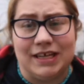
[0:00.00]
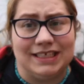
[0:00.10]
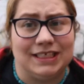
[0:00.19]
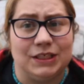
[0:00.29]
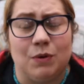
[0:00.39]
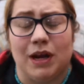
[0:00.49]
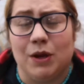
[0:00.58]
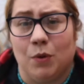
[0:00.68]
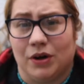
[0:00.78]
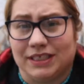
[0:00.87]
reasons why
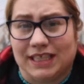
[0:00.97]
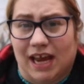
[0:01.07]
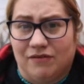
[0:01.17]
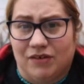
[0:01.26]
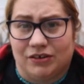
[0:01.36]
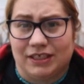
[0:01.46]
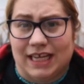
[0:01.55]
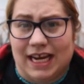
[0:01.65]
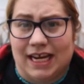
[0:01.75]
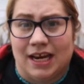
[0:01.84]
you want to save your
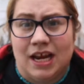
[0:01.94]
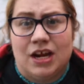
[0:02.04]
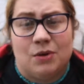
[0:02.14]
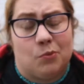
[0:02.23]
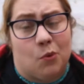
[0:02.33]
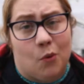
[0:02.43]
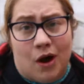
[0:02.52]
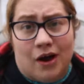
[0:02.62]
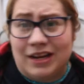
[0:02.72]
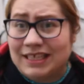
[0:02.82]
seed. Number
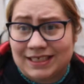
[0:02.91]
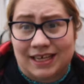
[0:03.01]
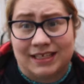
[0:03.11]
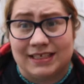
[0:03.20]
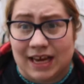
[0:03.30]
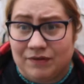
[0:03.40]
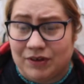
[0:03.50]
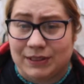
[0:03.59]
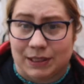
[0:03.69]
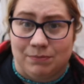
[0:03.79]
one, it's going to save
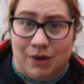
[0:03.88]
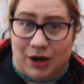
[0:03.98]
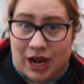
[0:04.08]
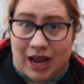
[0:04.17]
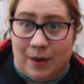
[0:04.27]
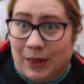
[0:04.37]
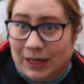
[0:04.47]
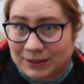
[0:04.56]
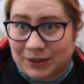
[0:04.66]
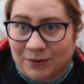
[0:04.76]
you some money, and
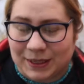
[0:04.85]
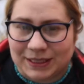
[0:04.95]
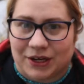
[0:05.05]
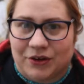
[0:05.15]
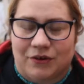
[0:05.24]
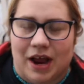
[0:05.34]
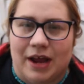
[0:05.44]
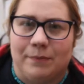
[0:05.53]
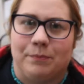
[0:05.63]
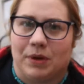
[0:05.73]
that's always good,
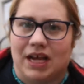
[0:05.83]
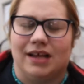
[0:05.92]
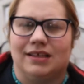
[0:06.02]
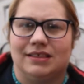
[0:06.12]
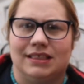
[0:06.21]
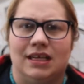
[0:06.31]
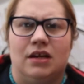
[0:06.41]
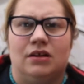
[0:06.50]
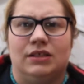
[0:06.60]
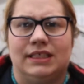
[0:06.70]
right? Because
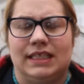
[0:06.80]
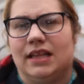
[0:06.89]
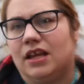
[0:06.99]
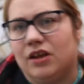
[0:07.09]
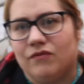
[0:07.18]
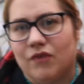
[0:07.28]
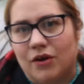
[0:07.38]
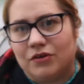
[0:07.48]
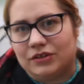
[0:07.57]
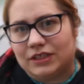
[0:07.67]
seed that you've
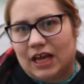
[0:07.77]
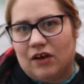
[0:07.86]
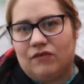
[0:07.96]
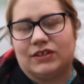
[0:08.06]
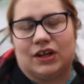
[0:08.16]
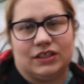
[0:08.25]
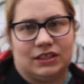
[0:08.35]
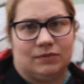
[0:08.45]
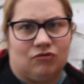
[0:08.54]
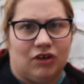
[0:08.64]
grown yourself has got
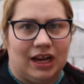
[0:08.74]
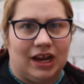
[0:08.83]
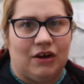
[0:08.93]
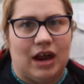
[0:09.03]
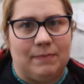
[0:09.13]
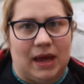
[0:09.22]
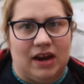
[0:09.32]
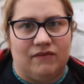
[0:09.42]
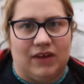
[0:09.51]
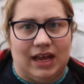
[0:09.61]
some really great
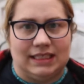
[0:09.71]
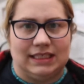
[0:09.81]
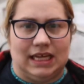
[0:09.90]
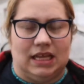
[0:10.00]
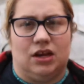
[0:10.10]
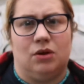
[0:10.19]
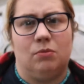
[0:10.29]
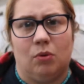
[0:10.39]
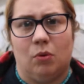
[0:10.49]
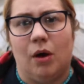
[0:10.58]
benefits, and the
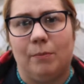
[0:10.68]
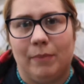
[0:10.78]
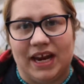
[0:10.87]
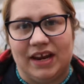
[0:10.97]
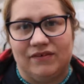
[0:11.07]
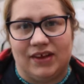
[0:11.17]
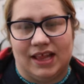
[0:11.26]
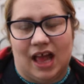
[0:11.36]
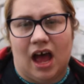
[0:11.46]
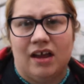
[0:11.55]
number one
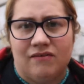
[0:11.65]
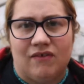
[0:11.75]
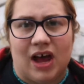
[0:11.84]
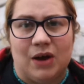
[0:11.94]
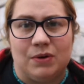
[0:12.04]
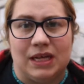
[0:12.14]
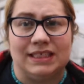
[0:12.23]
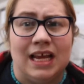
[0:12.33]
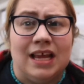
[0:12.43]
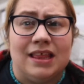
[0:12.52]
benefit that I've found
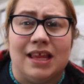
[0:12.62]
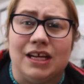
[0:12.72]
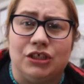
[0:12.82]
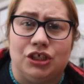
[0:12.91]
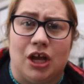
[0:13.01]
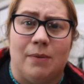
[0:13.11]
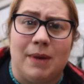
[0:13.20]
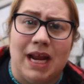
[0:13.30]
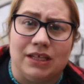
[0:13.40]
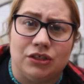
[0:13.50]
is that it
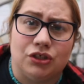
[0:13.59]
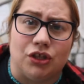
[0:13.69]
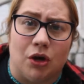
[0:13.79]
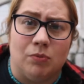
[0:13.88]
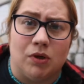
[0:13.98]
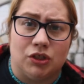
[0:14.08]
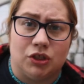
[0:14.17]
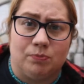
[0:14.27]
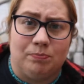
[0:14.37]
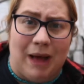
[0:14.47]
germinates so
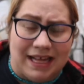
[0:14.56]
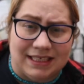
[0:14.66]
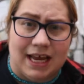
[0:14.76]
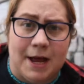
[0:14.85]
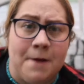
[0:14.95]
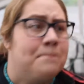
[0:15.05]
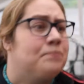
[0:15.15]
much better